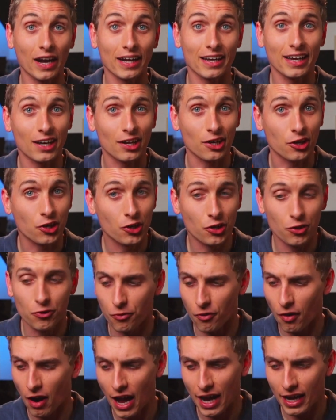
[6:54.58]
to get a good
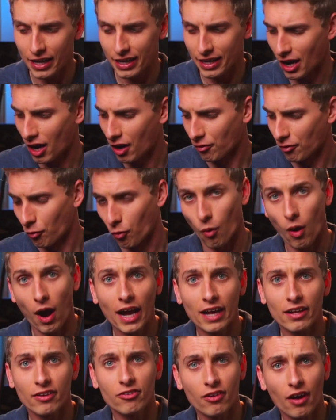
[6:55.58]
variety of
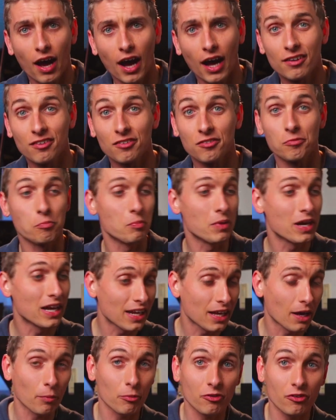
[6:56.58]
wide shots,
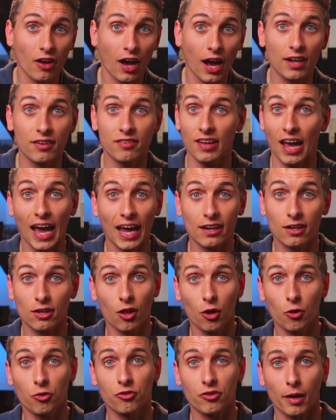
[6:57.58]
medium shots, and
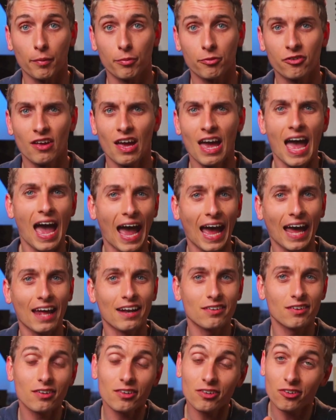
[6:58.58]
close-ups.
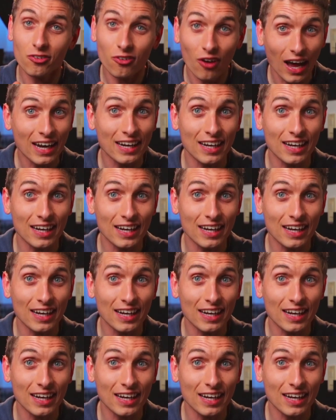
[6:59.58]
And try to